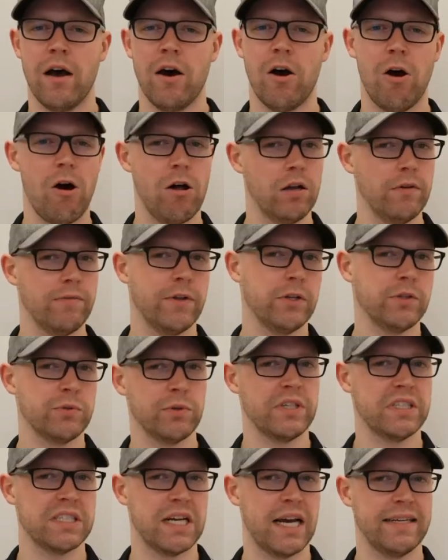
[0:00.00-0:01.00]
All of those
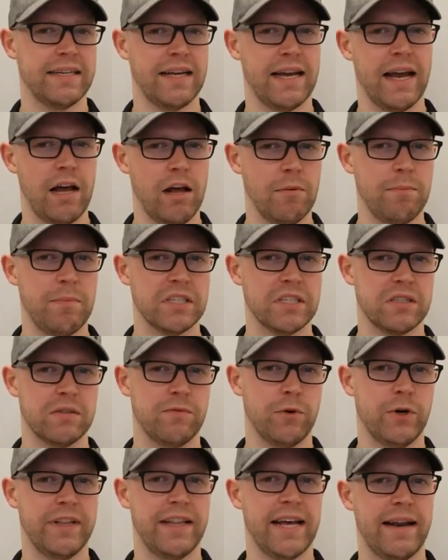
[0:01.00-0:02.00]
were designed to help us
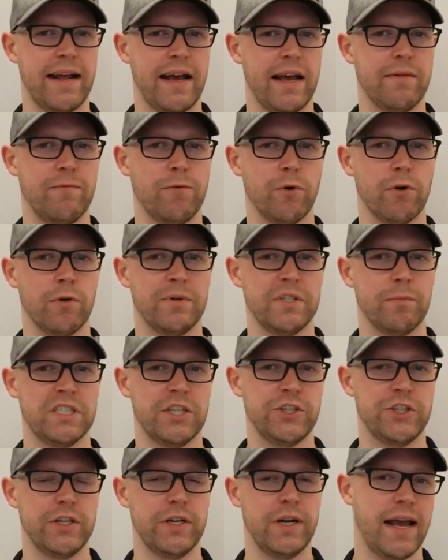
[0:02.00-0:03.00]
avoid that head forward
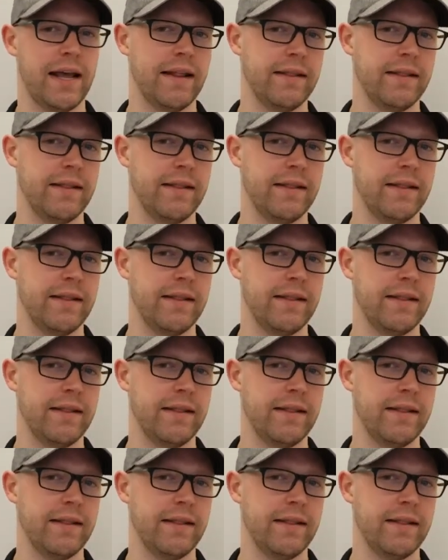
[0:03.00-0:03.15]
position,